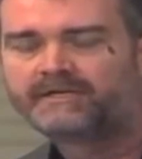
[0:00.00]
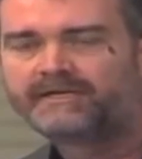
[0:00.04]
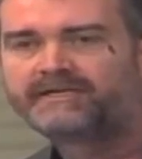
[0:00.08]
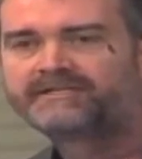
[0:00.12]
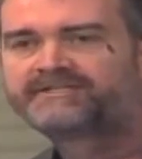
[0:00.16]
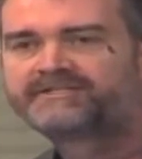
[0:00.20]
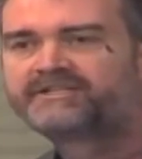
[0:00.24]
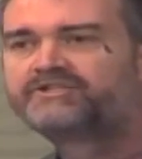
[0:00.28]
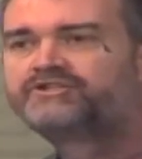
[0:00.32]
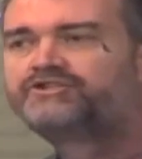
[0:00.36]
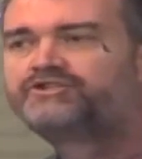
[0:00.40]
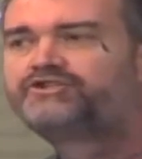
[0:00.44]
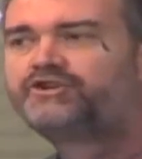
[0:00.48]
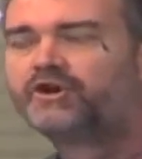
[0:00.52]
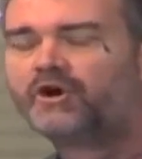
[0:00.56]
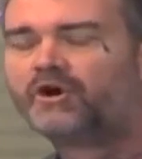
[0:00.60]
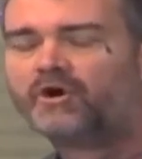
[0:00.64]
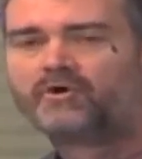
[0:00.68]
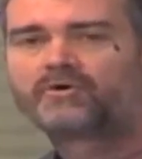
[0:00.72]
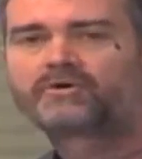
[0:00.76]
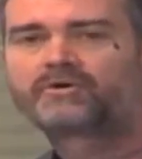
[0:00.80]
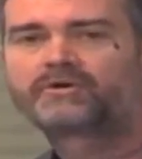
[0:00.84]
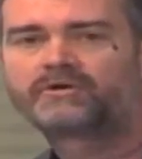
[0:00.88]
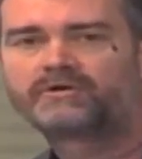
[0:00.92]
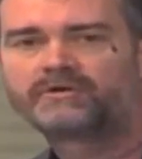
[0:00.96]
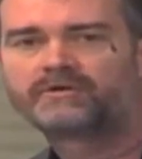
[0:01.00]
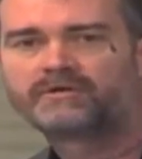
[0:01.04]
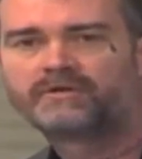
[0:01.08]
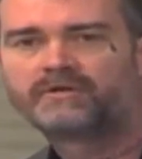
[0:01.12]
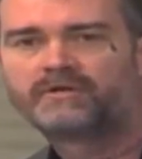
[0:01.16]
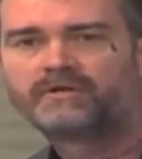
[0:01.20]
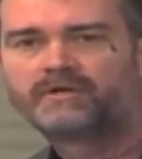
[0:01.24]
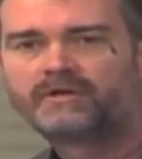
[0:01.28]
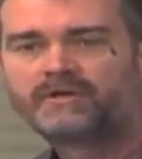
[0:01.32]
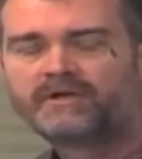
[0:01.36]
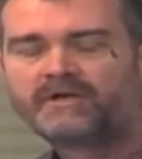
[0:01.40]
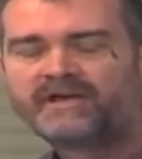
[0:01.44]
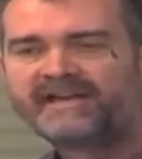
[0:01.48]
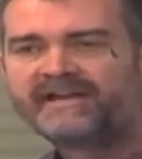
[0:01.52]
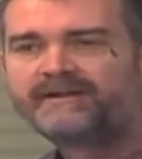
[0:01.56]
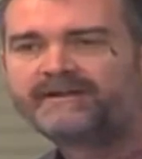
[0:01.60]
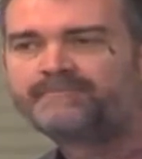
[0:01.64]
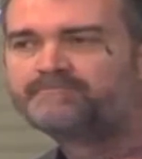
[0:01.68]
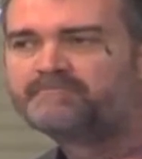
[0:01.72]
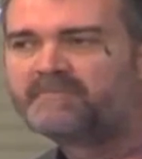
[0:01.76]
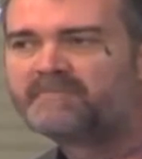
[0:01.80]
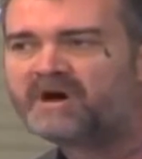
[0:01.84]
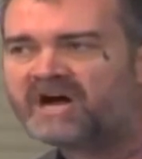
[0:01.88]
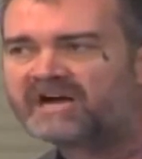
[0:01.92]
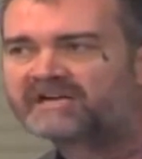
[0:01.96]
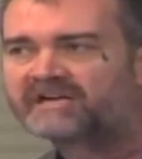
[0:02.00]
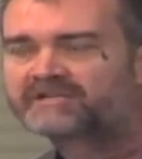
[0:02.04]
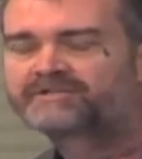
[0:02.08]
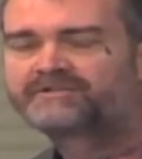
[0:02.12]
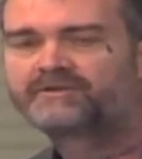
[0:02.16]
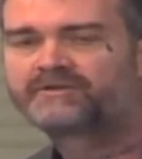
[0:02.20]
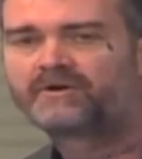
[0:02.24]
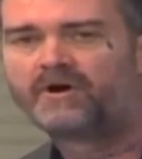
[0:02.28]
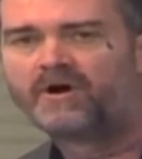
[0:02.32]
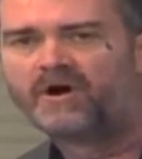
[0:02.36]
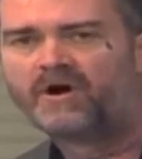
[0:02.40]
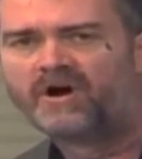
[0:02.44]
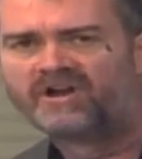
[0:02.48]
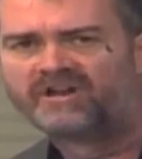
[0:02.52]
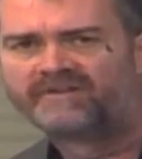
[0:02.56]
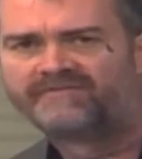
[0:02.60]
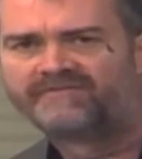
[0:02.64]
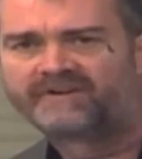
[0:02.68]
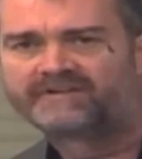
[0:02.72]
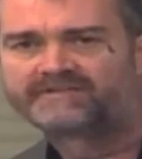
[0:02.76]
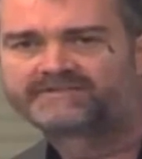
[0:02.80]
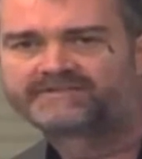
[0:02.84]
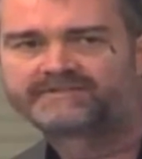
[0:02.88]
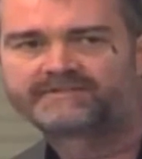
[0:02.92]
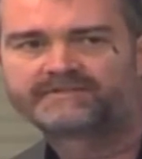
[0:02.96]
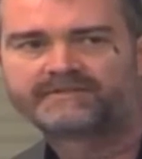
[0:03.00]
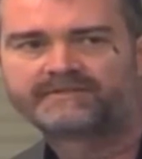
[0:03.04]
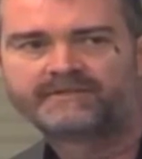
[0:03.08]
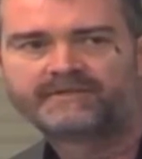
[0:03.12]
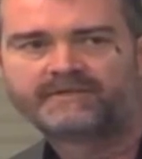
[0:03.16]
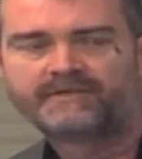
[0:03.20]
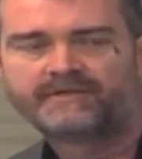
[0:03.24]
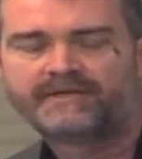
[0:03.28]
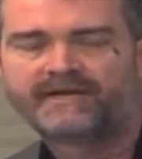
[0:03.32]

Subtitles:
It is a joke, and it mocks all of us.